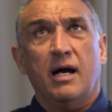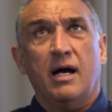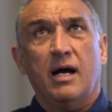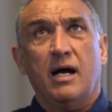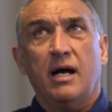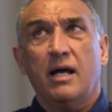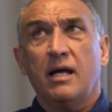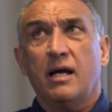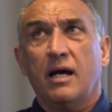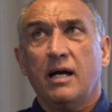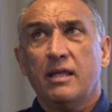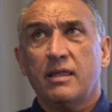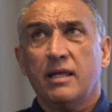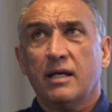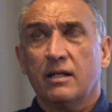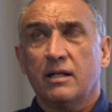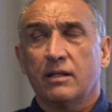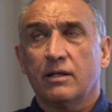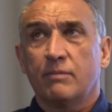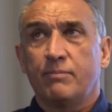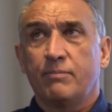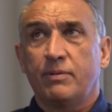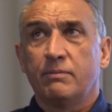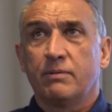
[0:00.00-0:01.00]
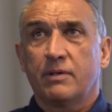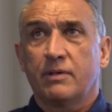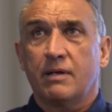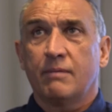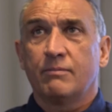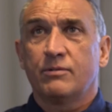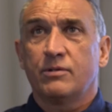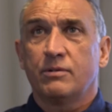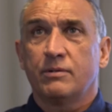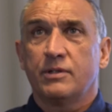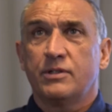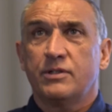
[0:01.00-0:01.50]
I think a lot of people
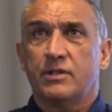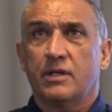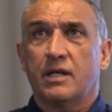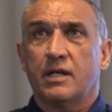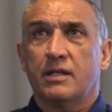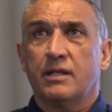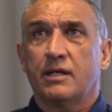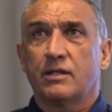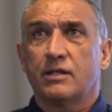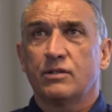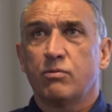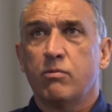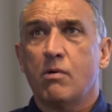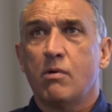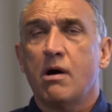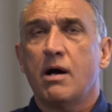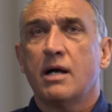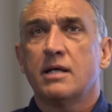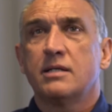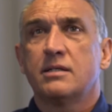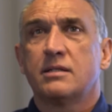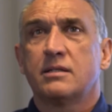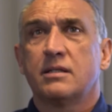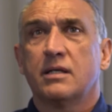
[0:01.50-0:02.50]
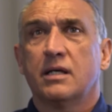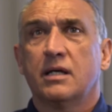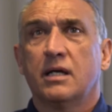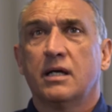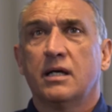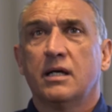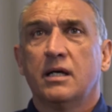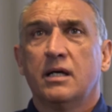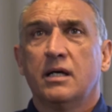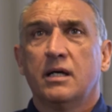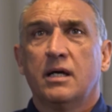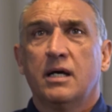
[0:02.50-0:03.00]
come to us, and I think it's wise
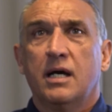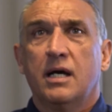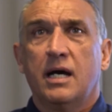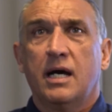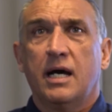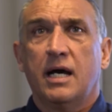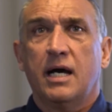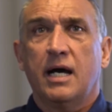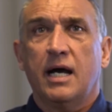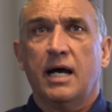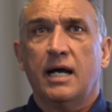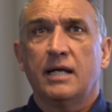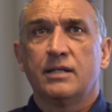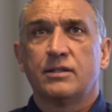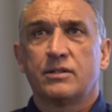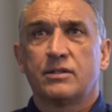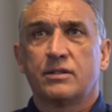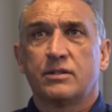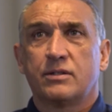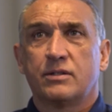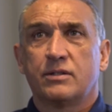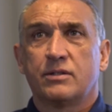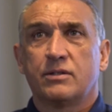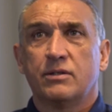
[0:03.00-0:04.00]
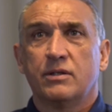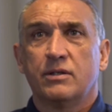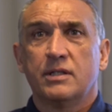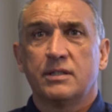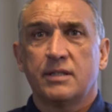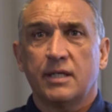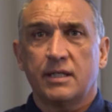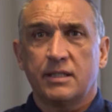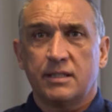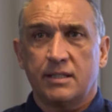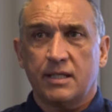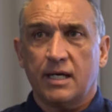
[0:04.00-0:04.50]
to, as soon
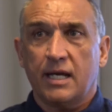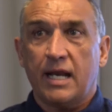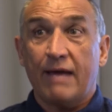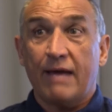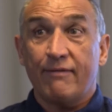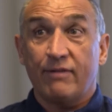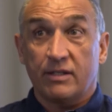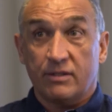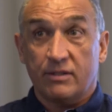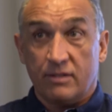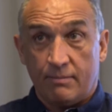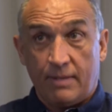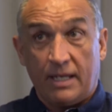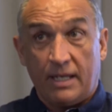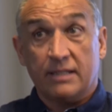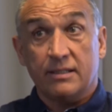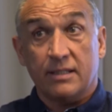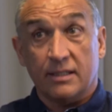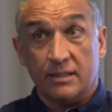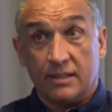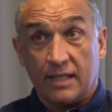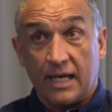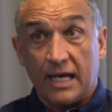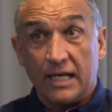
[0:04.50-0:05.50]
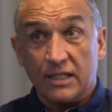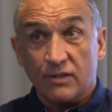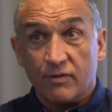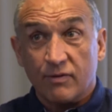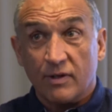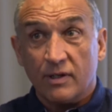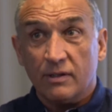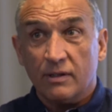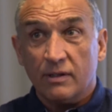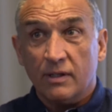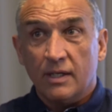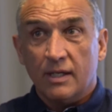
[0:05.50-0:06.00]
as they start having some excess cash
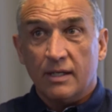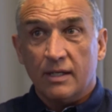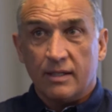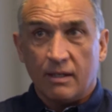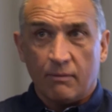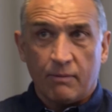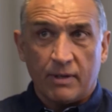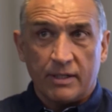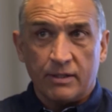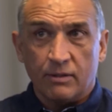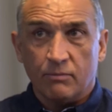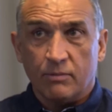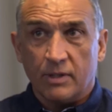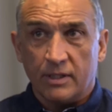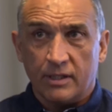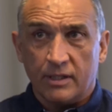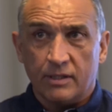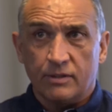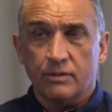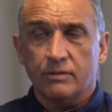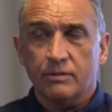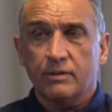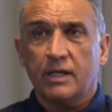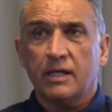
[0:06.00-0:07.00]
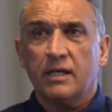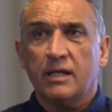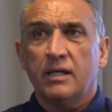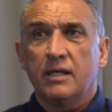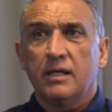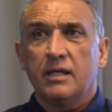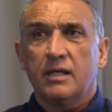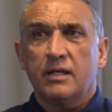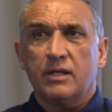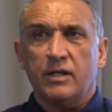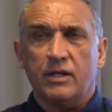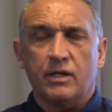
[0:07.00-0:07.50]
flow, they wonder what they're doing.
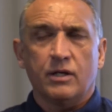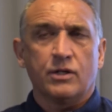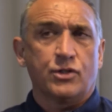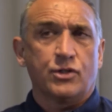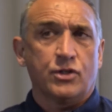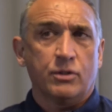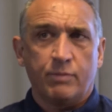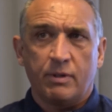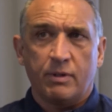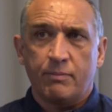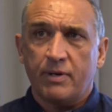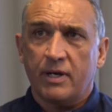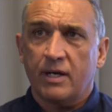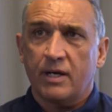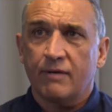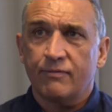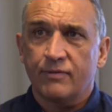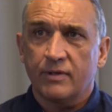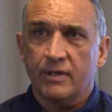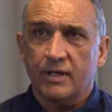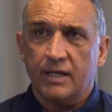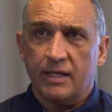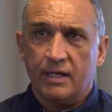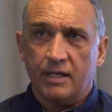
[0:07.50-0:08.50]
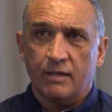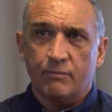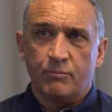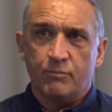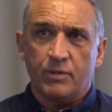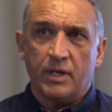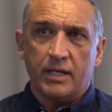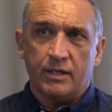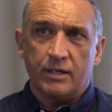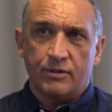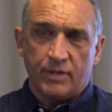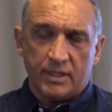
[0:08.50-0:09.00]
You know, should we pay off, you know,
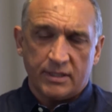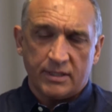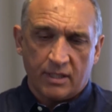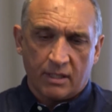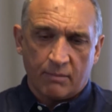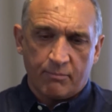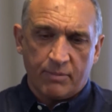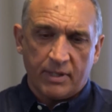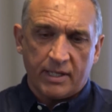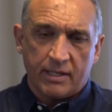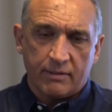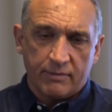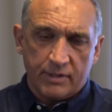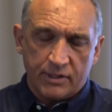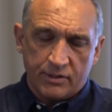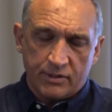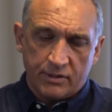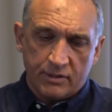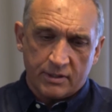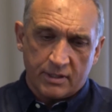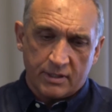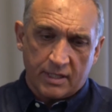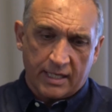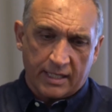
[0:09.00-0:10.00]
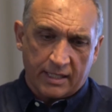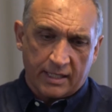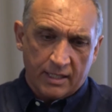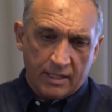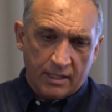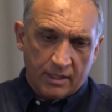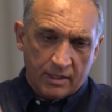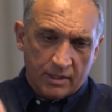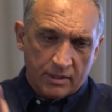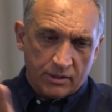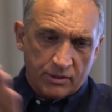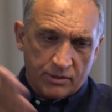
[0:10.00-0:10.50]
addressing bigger issues like
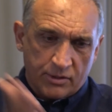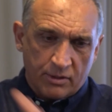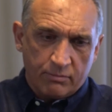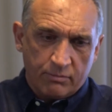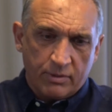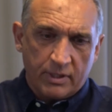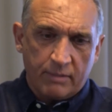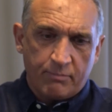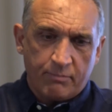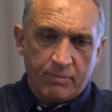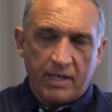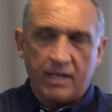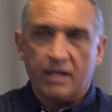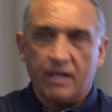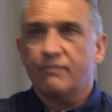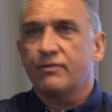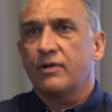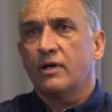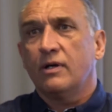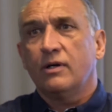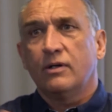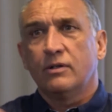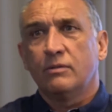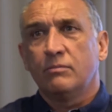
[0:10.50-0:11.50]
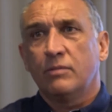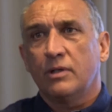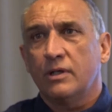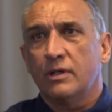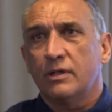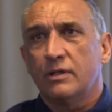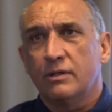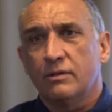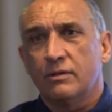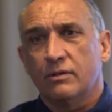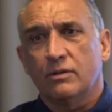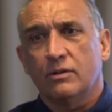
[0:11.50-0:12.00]
should we pay off the home
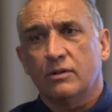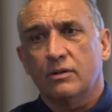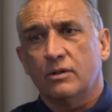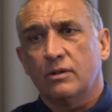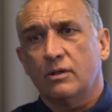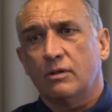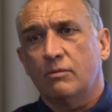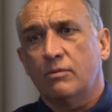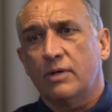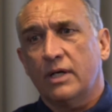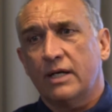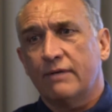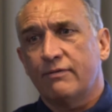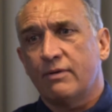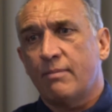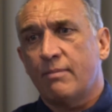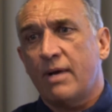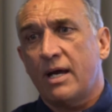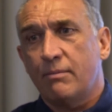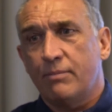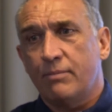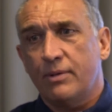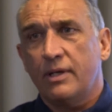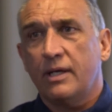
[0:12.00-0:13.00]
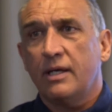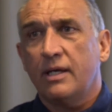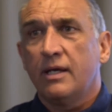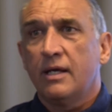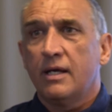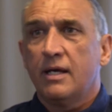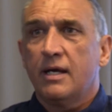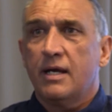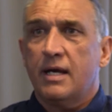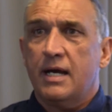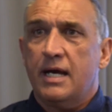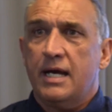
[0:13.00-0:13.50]
loan or whatever it may be,
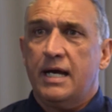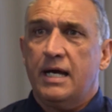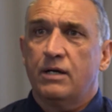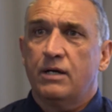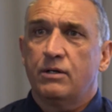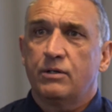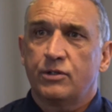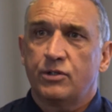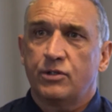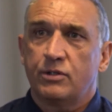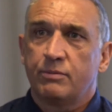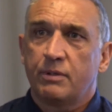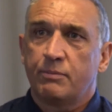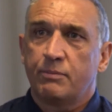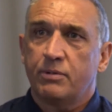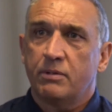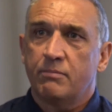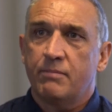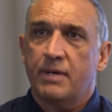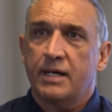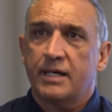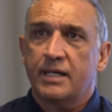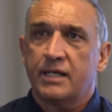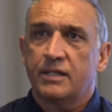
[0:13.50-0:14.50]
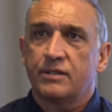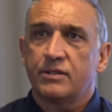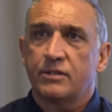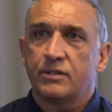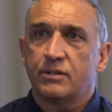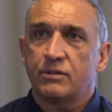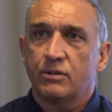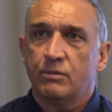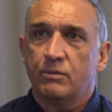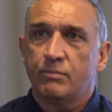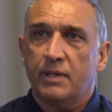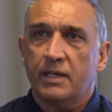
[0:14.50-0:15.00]
or should we put money into
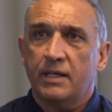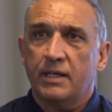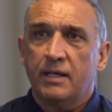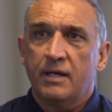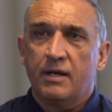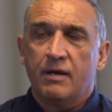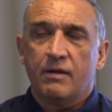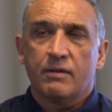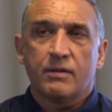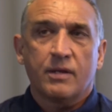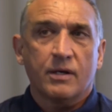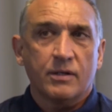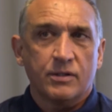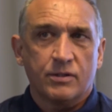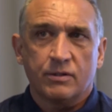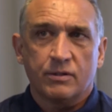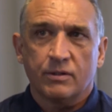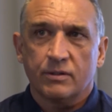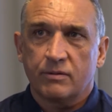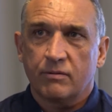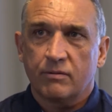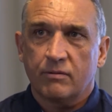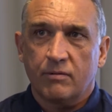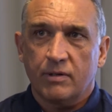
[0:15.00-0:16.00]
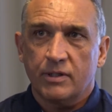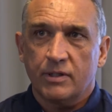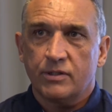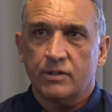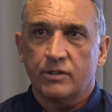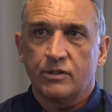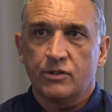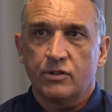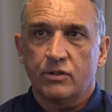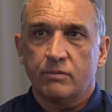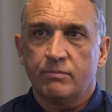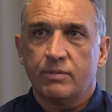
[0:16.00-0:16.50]
super? Those sorts of
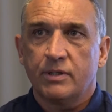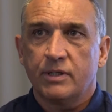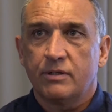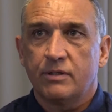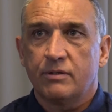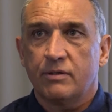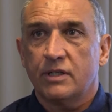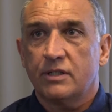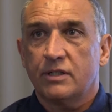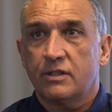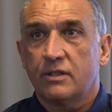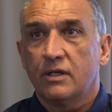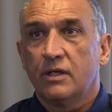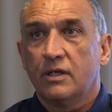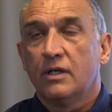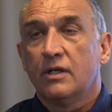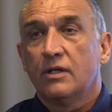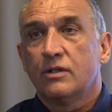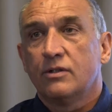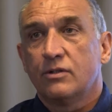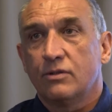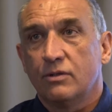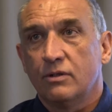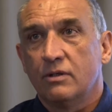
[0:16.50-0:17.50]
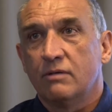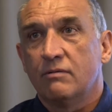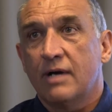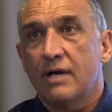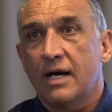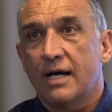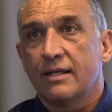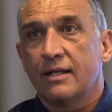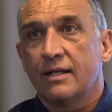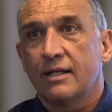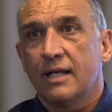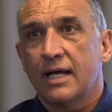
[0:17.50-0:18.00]
questions should be addressed sooner
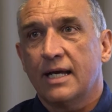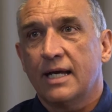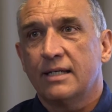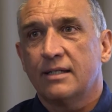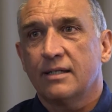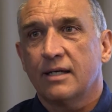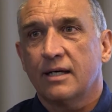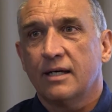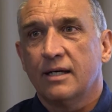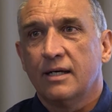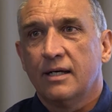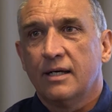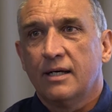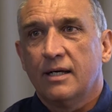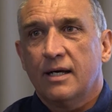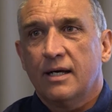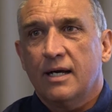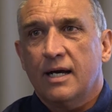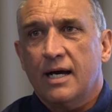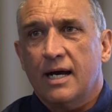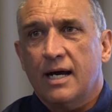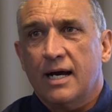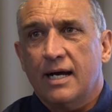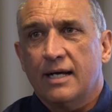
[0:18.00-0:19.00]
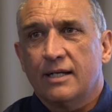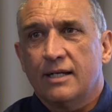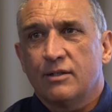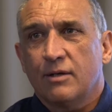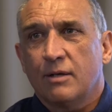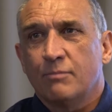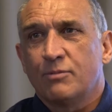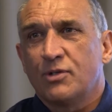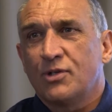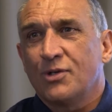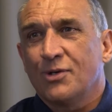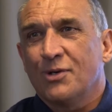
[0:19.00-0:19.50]
rather than later. As
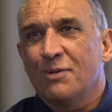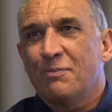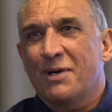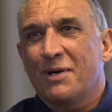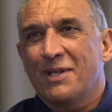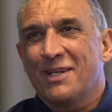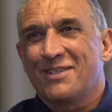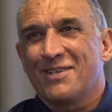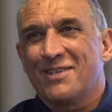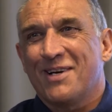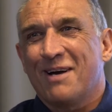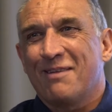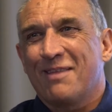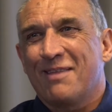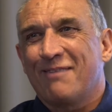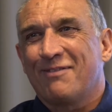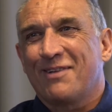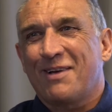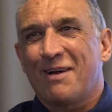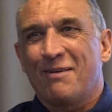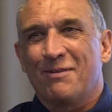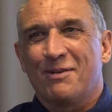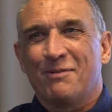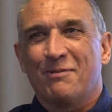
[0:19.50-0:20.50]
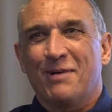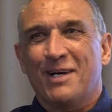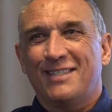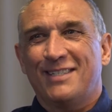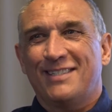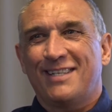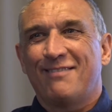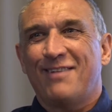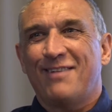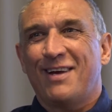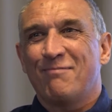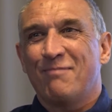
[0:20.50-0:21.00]
I'm sure by the time they've come to us,
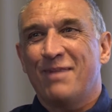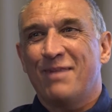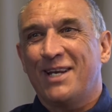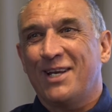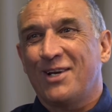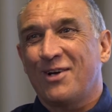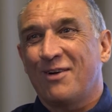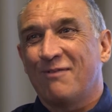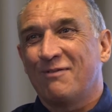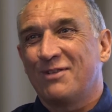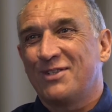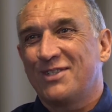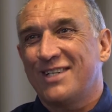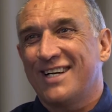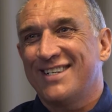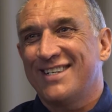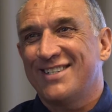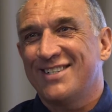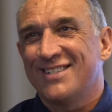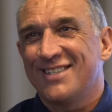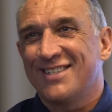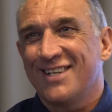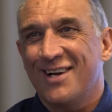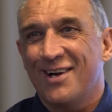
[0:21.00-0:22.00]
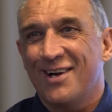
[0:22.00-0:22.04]
they've had many conversations at